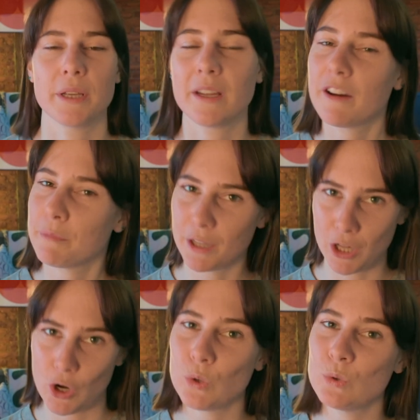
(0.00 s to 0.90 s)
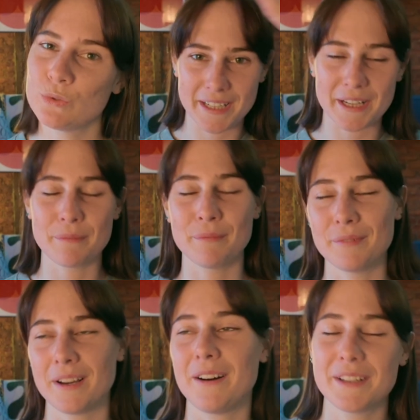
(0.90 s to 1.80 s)
I've been low. And I'm
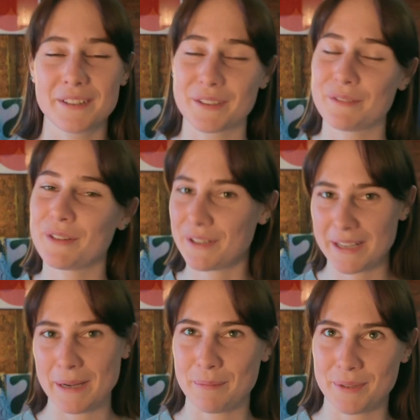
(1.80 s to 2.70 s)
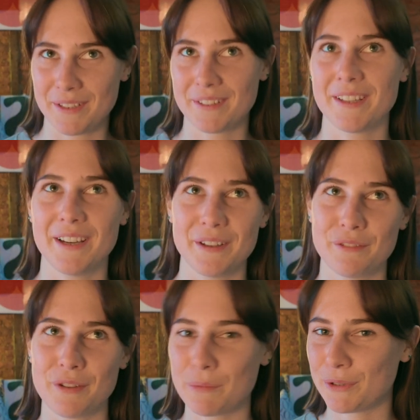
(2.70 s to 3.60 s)
honestly very happy that
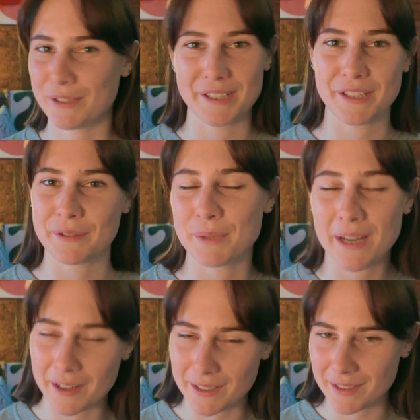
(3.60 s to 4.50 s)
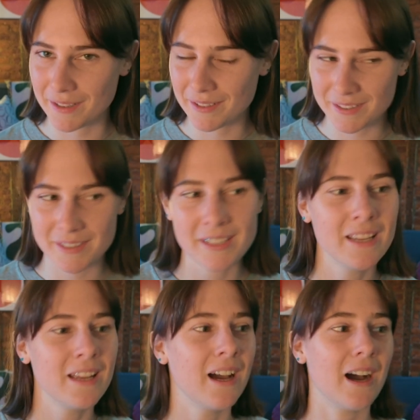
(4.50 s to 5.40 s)
February is behind us.
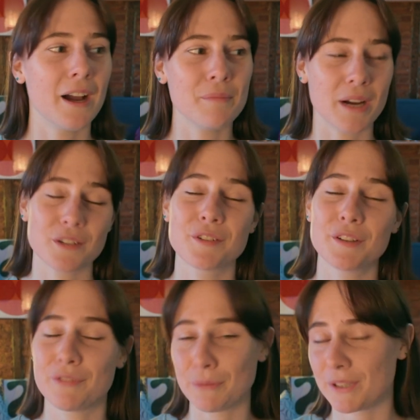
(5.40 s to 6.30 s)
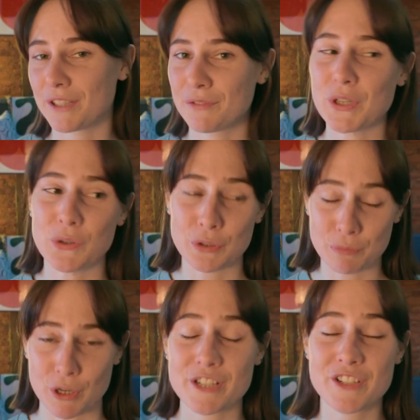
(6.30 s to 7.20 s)
I'm actually filming this video on
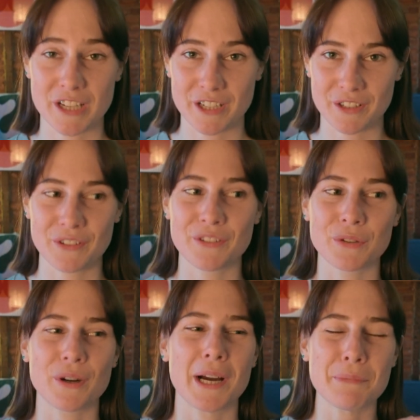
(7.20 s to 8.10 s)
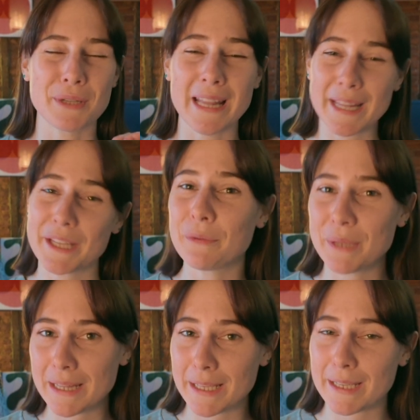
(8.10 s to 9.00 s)
March 2nd, so I'm a little
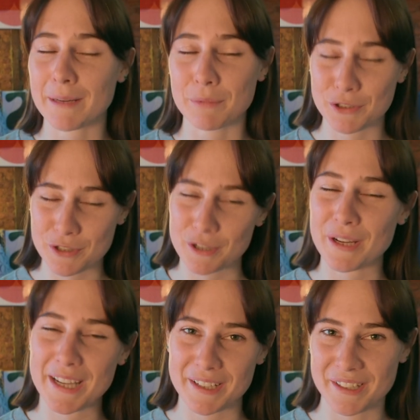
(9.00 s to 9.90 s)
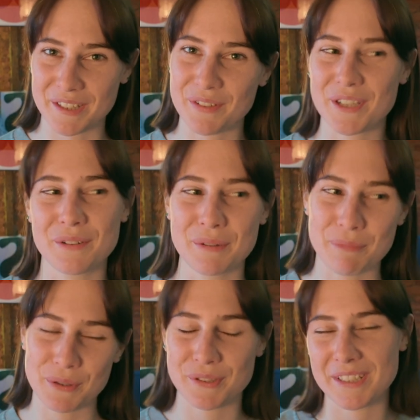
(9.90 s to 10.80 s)
bit late. I'm gonna try to edit this video and
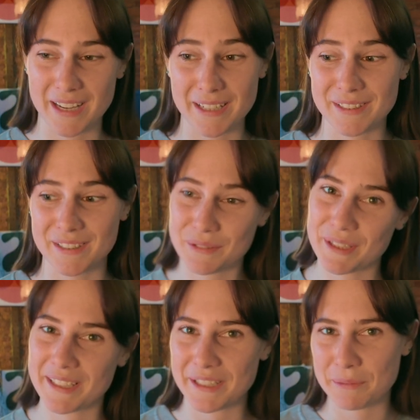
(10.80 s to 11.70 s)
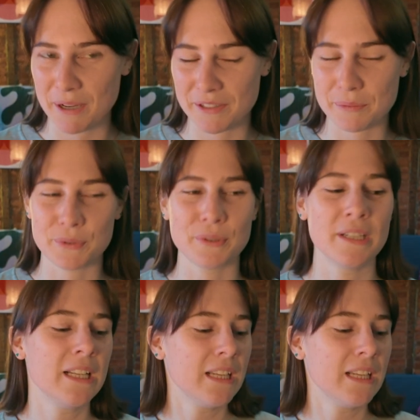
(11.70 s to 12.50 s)
post it as quickly as possible.